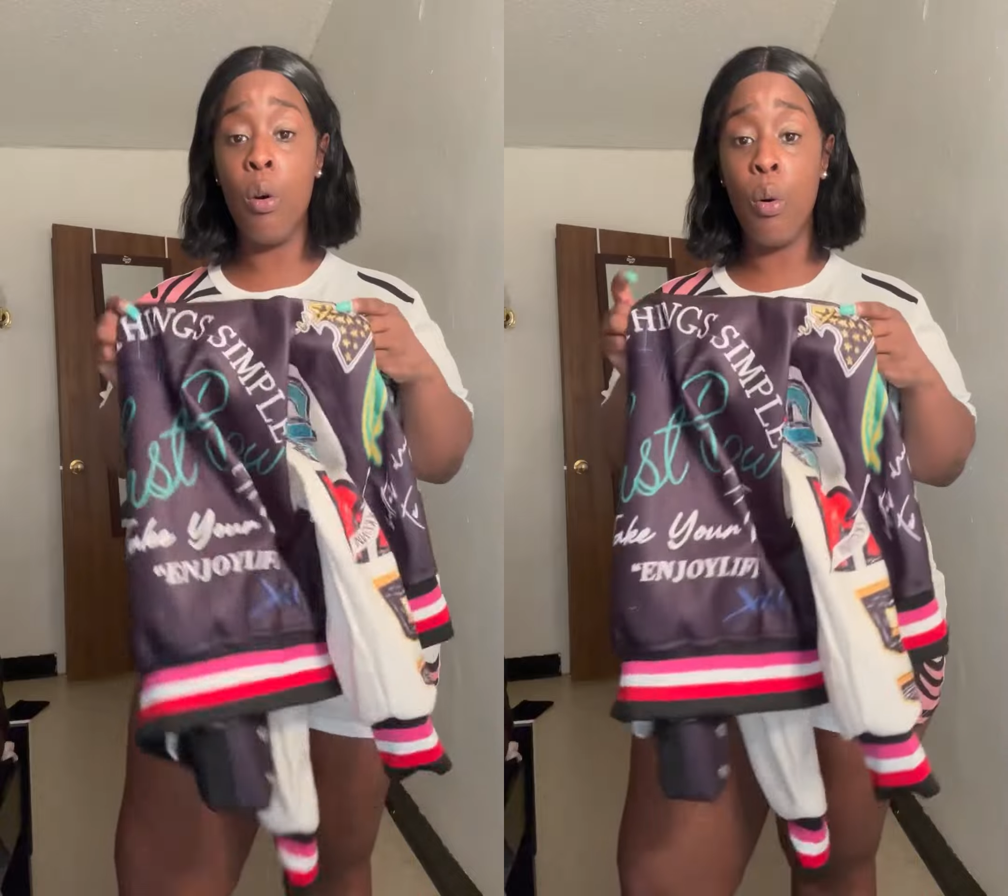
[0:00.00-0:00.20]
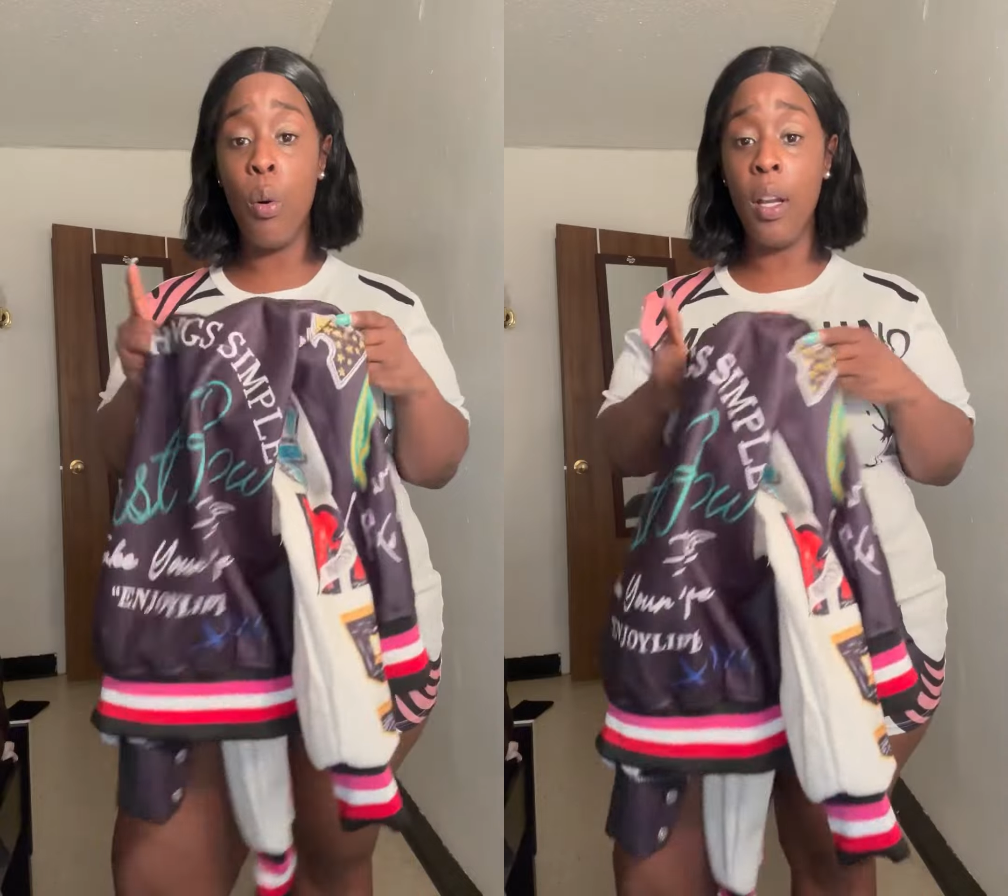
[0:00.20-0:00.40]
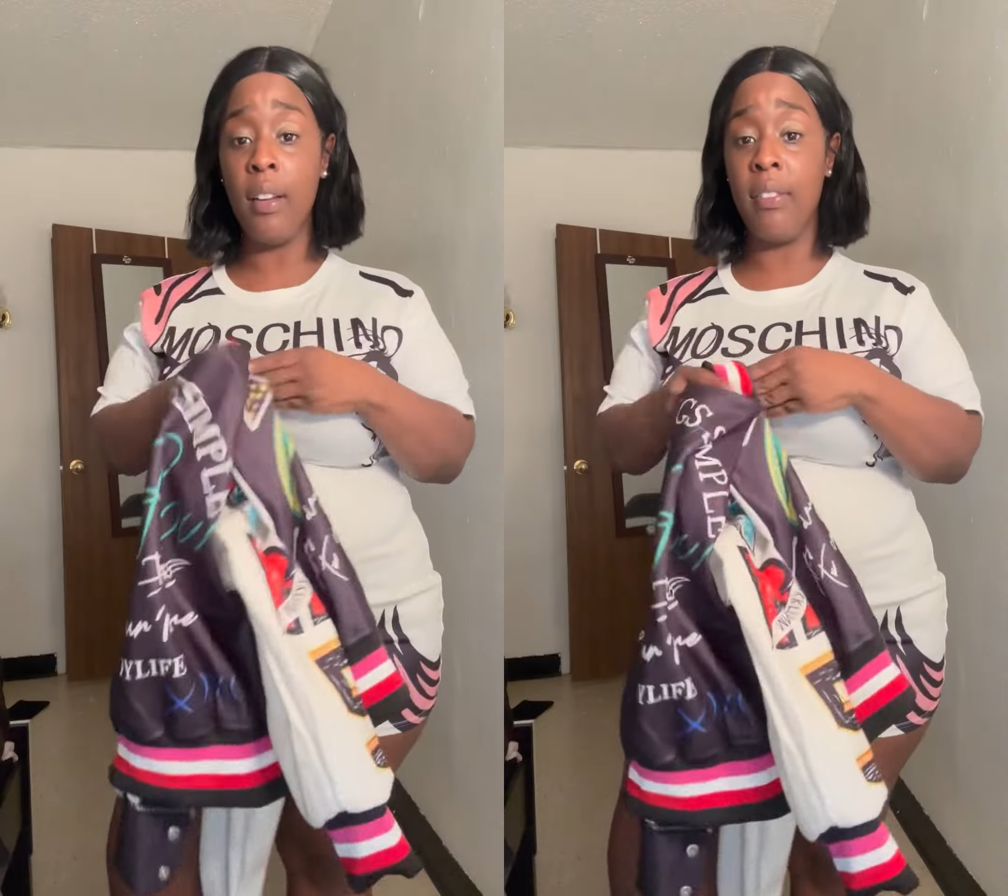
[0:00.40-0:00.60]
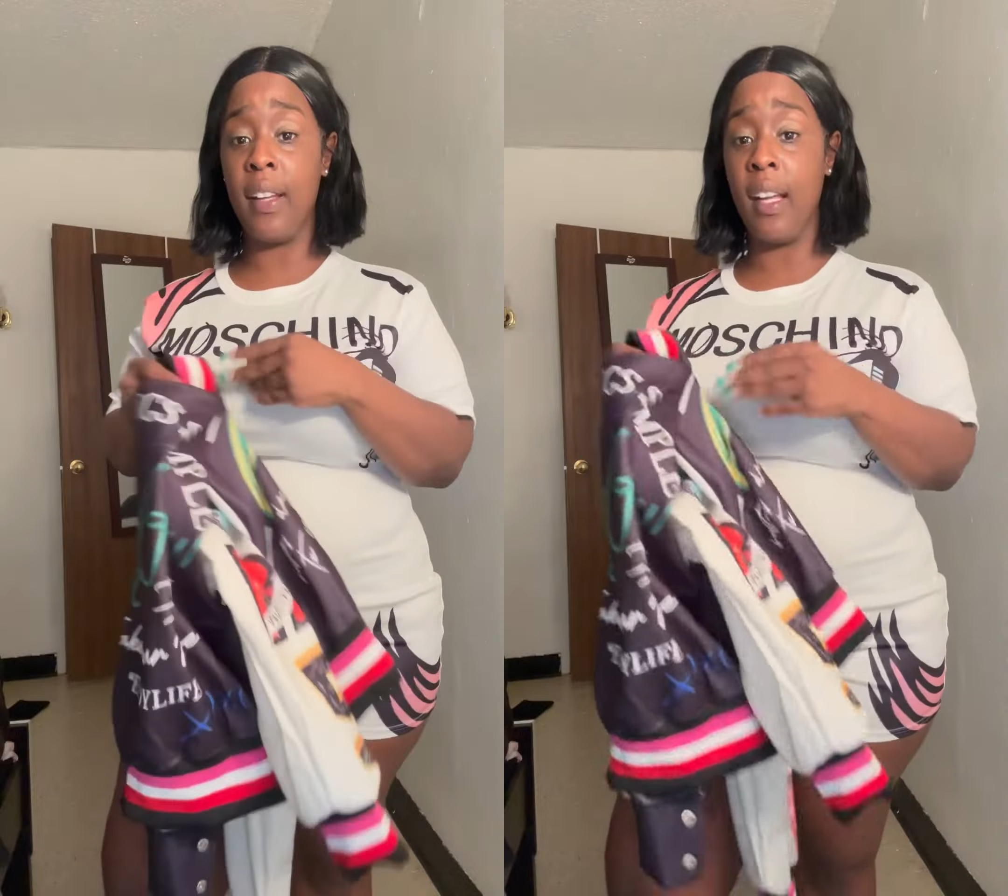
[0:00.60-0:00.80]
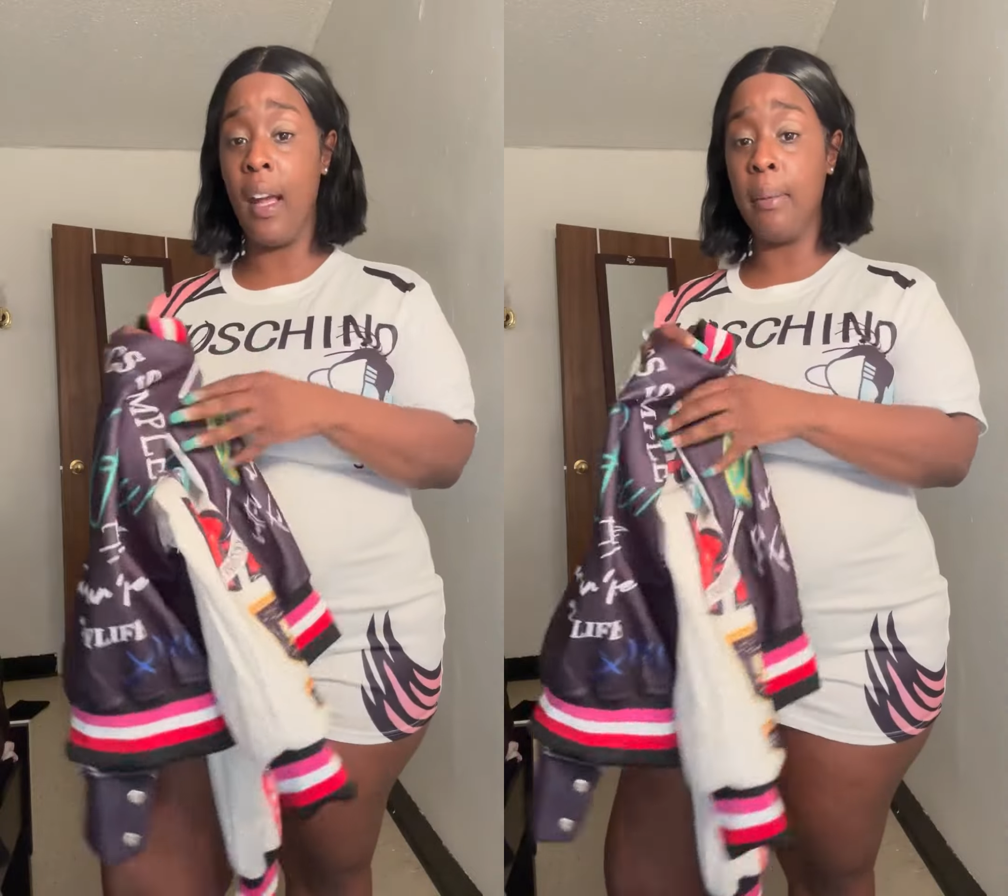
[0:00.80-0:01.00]
All of
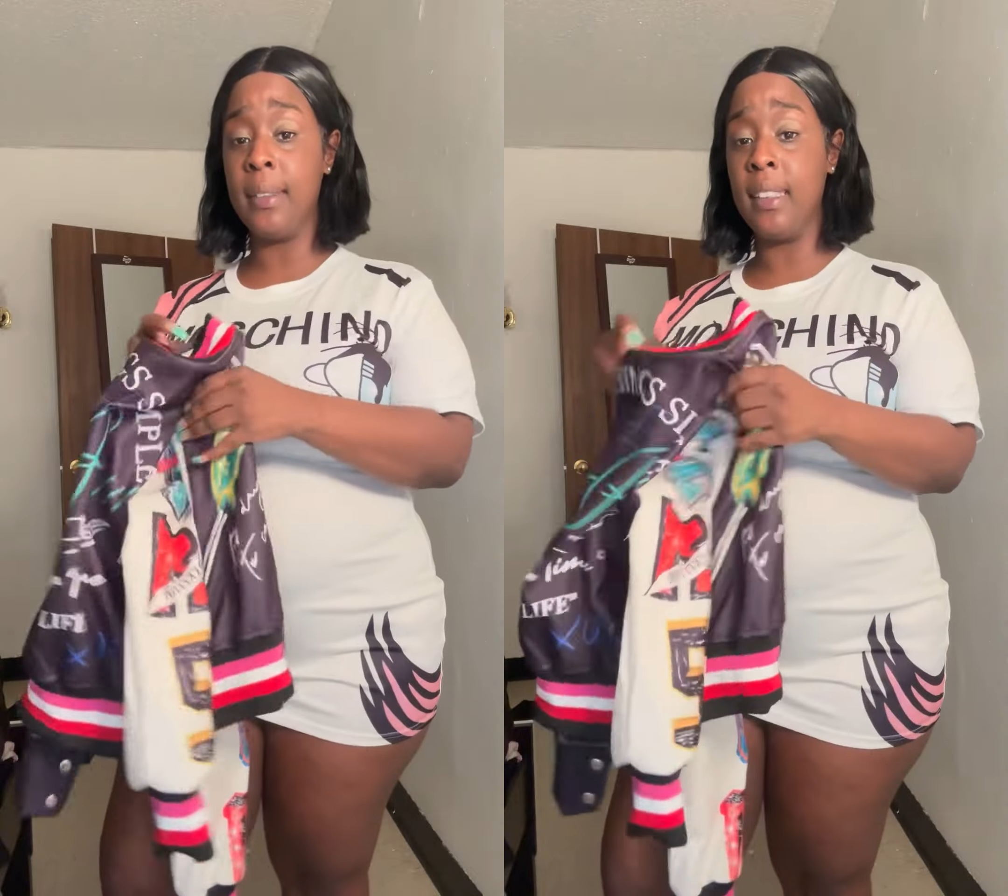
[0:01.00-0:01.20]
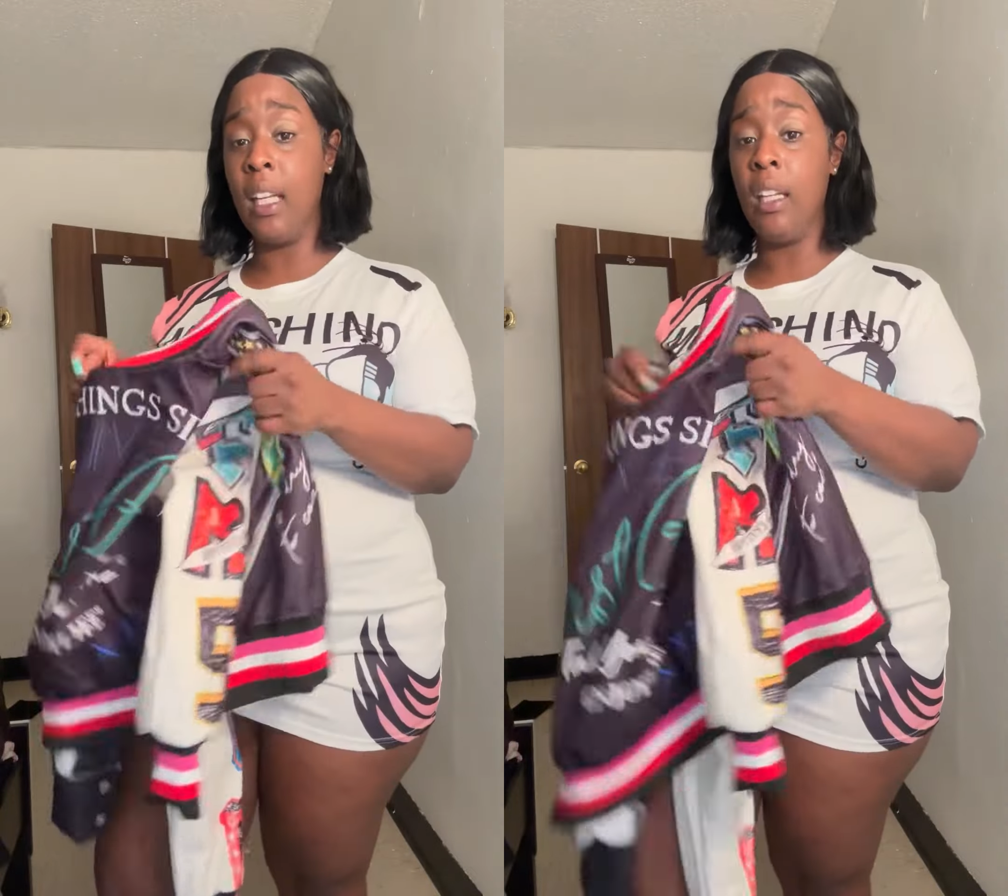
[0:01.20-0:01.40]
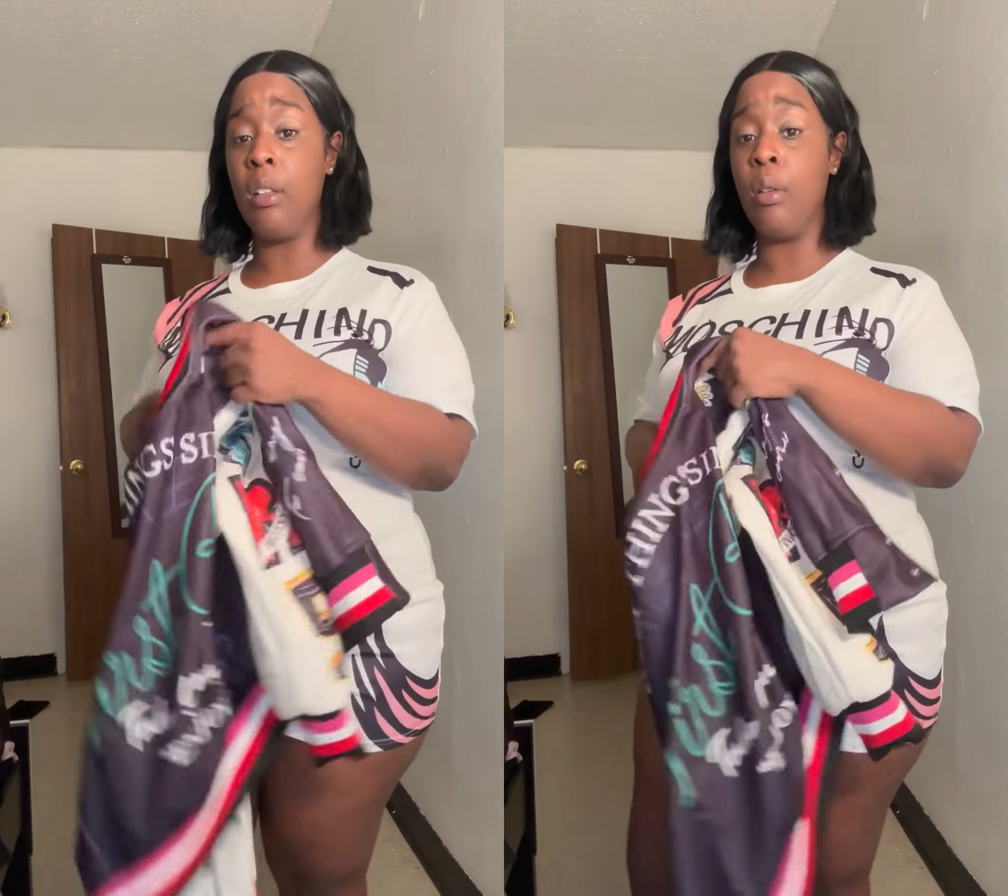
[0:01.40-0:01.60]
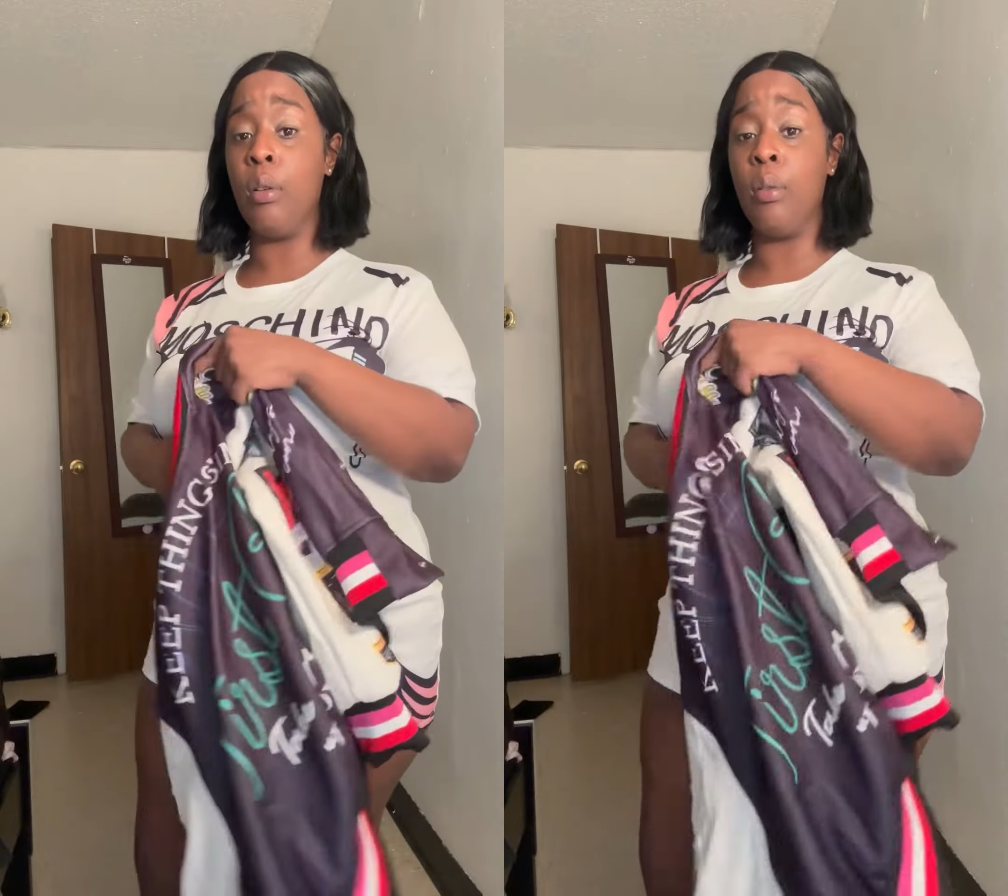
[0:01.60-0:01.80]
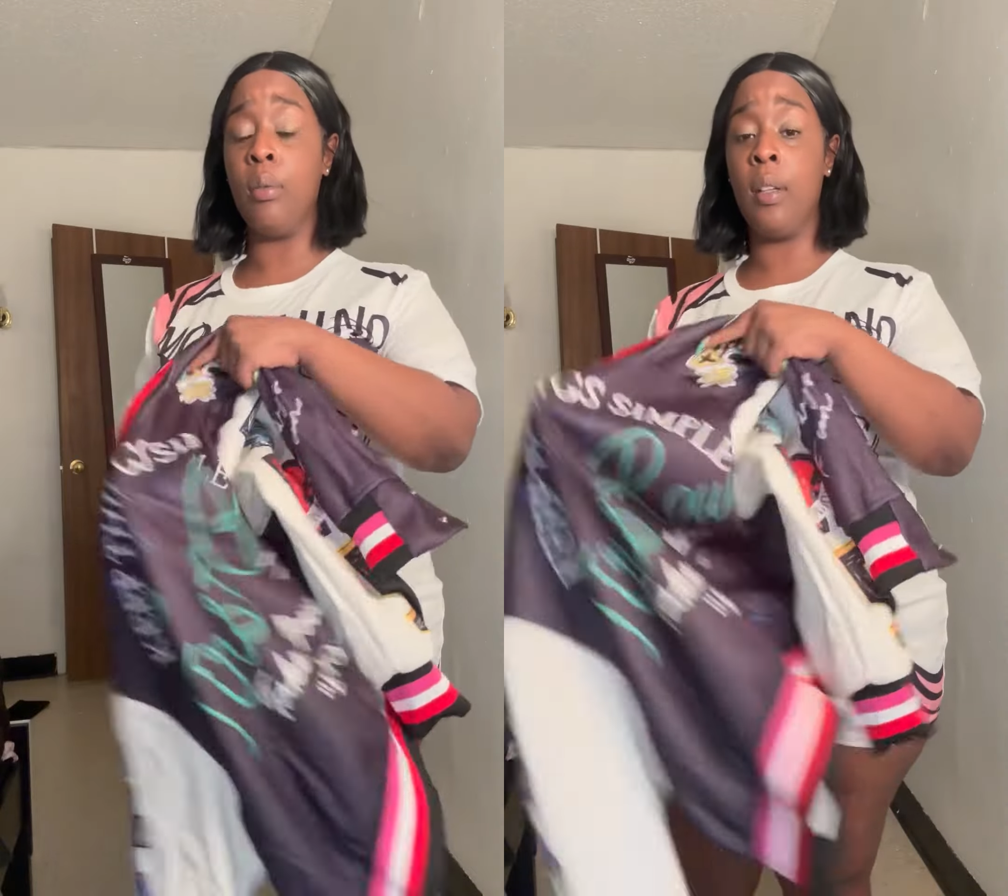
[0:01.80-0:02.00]
it. I'm telling you.